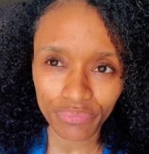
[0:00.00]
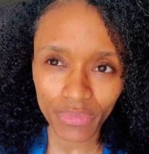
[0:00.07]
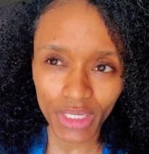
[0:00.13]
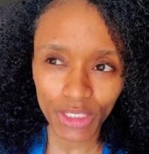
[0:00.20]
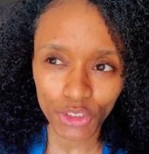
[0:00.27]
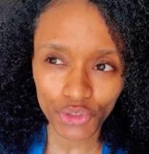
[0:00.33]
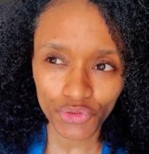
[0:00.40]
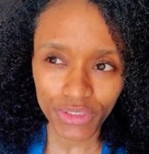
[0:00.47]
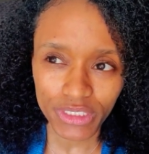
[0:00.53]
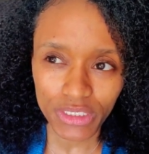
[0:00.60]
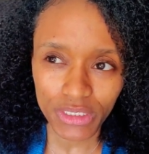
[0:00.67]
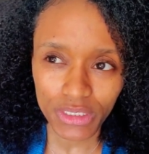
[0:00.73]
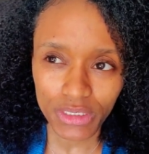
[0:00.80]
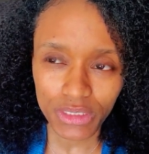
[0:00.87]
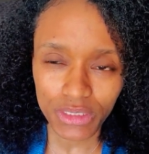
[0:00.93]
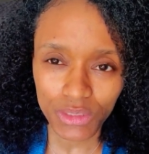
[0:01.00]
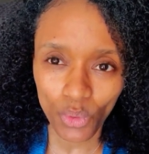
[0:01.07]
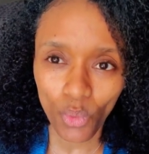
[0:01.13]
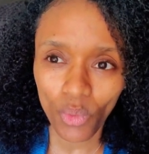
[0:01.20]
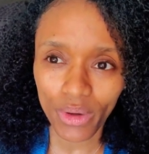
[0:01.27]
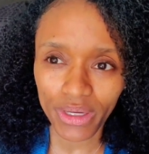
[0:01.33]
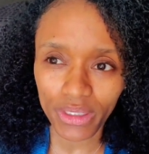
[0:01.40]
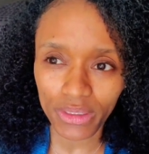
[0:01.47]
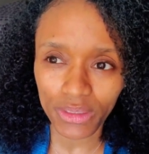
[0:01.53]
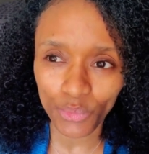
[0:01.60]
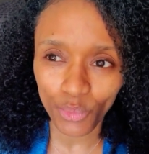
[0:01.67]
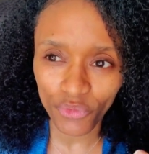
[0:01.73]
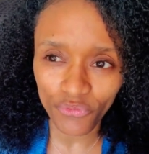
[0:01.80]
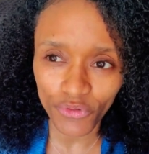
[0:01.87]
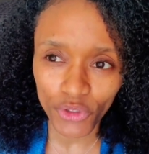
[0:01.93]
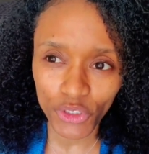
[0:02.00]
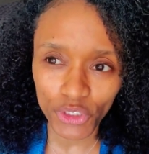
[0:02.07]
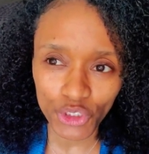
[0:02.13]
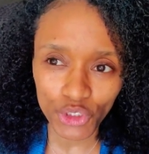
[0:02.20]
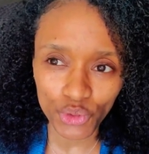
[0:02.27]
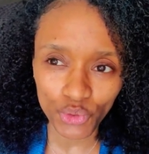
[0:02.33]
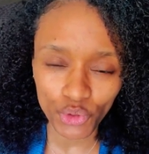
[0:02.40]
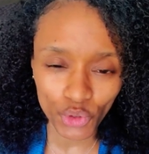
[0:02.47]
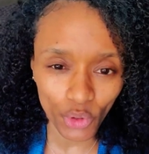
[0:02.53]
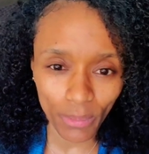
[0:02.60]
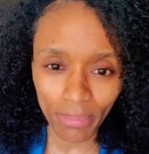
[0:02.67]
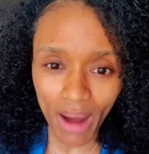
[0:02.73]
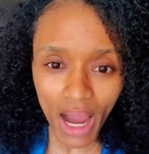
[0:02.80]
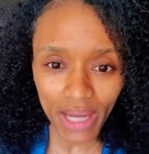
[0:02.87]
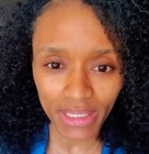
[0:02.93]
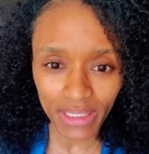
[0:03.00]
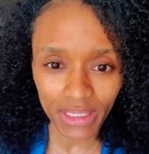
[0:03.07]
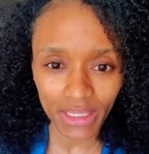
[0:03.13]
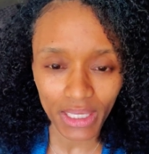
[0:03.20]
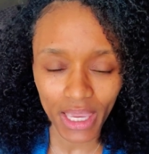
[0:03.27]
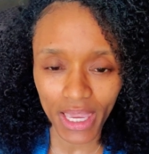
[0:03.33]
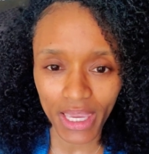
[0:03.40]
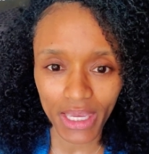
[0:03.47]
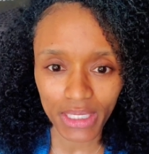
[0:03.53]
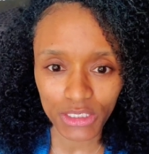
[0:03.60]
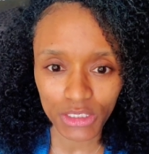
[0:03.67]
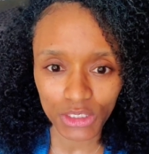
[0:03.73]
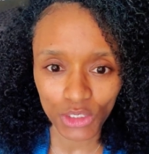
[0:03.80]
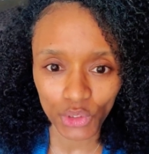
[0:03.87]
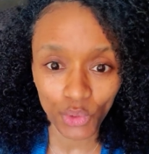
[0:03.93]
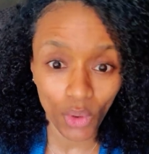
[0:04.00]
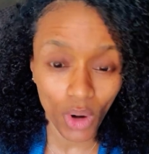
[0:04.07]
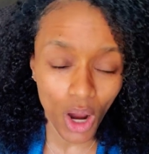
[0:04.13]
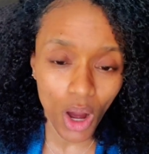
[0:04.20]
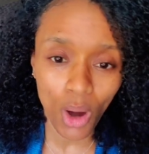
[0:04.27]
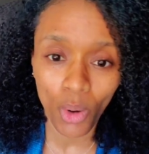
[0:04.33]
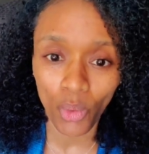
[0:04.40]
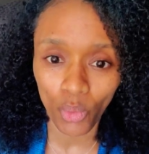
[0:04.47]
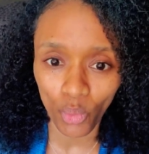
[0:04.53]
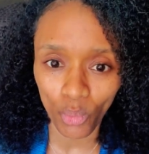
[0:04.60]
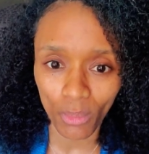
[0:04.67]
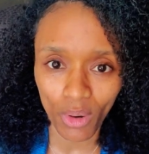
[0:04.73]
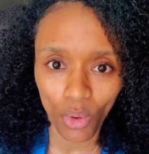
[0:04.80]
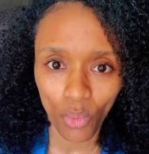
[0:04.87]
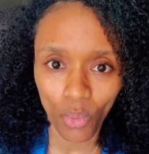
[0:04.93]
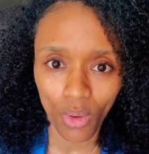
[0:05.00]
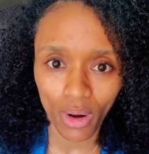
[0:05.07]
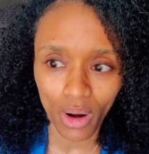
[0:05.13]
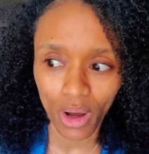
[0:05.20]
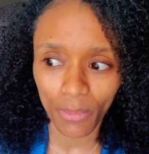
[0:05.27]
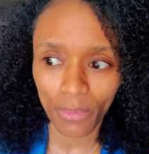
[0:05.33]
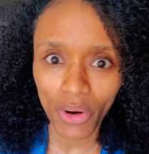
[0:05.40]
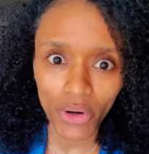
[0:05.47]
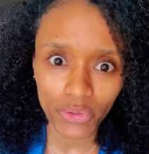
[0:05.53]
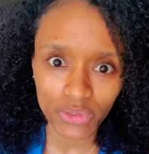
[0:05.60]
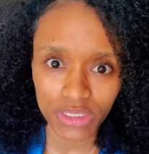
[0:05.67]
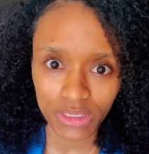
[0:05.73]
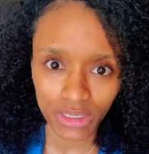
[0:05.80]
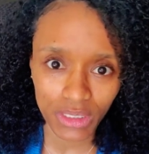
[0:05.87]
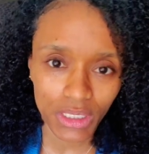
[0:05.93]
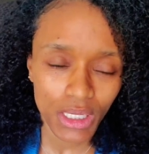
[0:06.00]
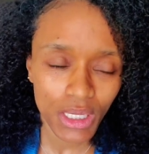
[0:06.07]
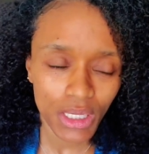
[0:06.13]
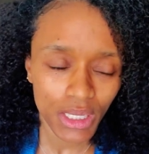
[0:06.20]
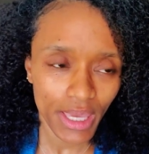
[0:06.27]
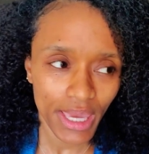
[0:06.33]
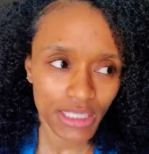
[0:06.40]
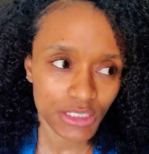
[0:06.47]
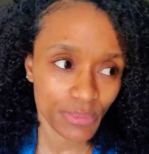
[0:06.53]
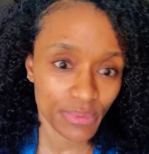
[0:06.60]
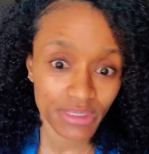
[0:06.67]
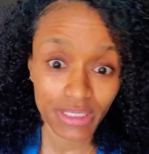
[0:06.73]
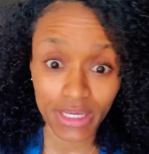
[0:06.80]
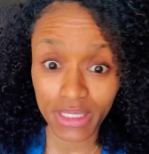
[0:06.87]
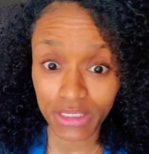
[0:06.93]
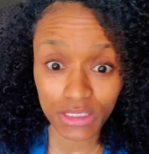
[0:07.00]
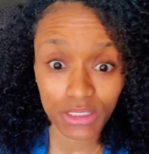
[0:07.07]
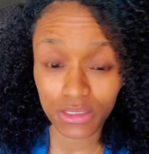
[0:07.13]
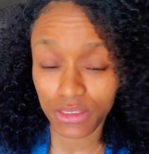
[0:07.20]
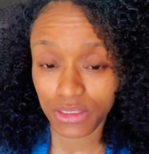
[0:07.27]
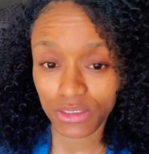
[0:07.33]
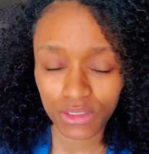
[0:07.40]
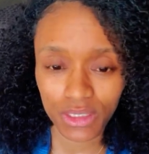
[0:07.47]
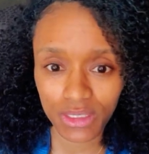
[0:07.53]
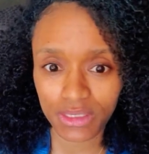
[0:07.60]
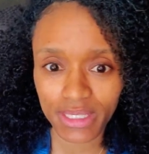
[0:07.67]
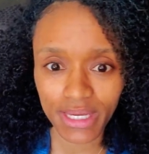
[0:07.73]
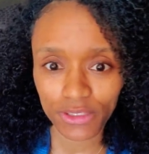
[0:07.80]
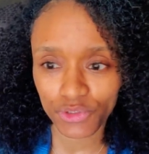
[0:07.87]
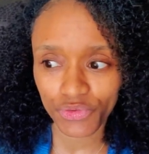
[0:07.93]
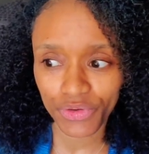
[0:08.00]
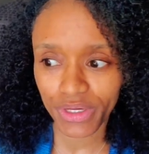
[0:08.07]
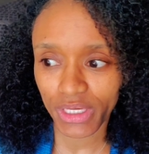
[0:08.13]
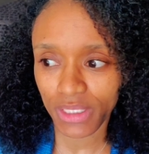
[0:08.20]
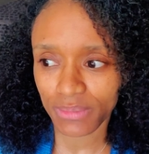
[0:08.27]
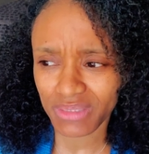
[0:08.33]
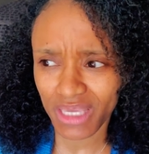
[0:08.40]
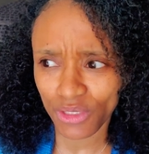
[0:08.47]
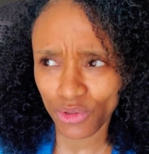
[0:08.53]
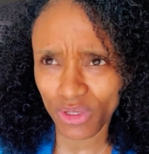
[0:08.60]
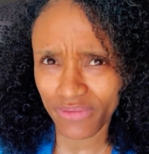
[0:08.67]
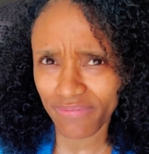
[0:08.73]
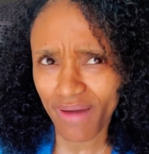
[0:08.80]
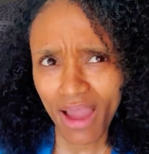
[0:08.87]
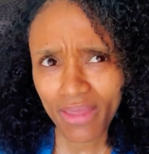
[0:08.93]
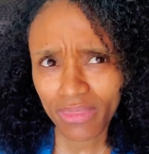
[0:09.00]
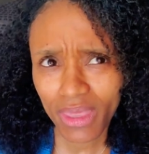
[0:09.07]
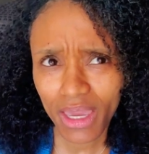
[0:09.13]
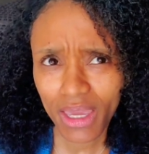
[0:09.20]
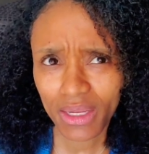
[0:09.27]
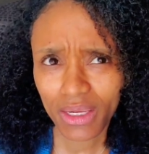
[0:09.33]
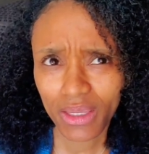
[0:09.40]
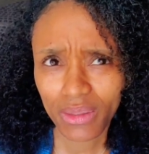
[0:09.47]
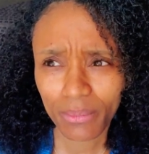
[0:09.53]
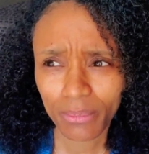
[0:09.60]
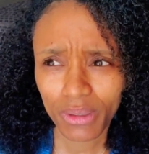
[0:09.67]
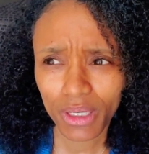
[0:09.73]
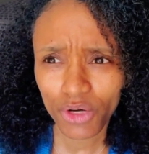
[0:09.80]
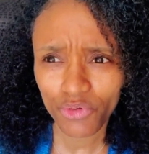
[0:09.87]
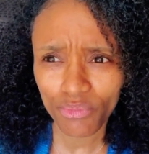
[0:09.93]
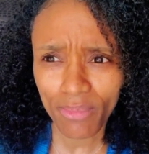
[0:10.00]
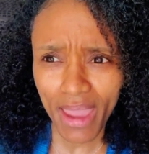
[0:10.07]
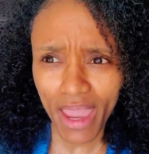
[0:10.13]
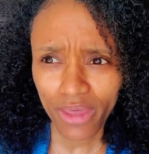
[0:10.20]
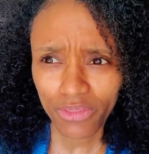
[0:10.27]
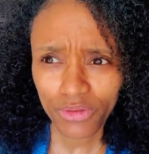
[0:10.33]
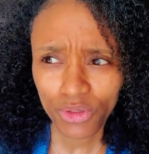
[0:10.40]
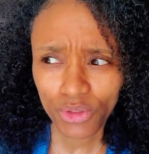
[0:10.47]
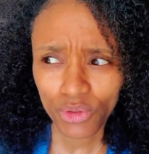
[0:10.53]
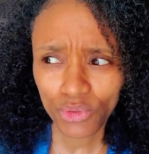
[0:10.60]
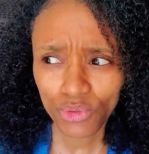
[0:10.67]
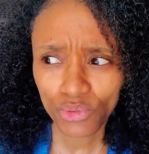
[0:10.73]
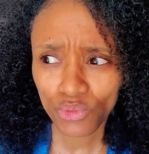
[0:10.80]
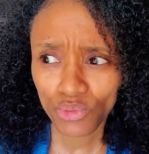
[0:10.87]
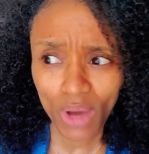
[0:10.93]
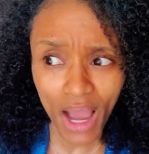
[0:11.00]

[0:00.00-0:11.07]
addresses, or it refers to your body as your home or a person as it pertains to things like dreams. And you can find that in the book of Matthew.